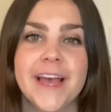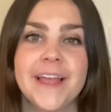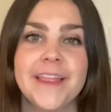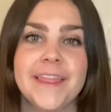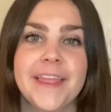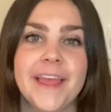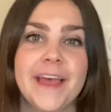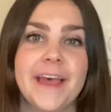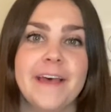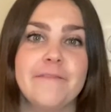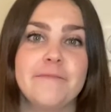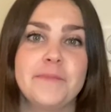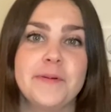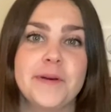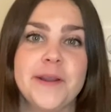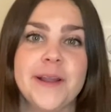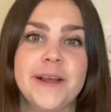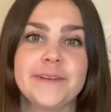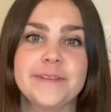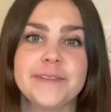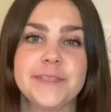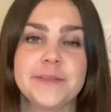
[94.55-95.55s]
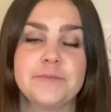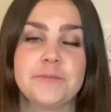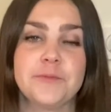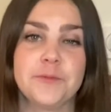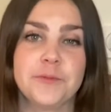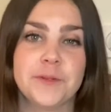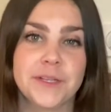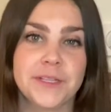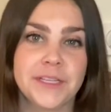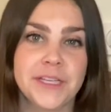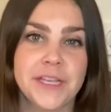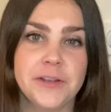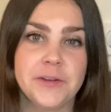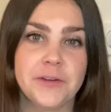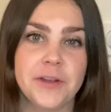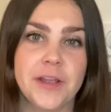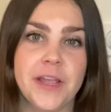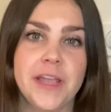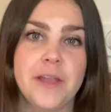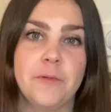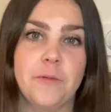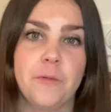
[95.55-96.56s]
that have put out some really
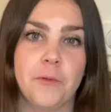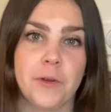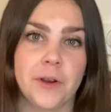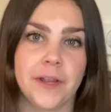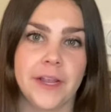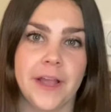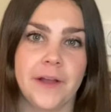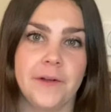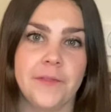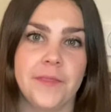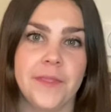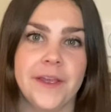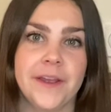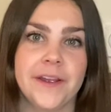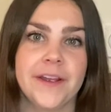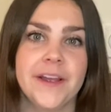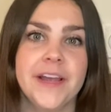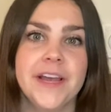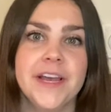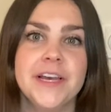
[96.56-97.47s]
great work out there.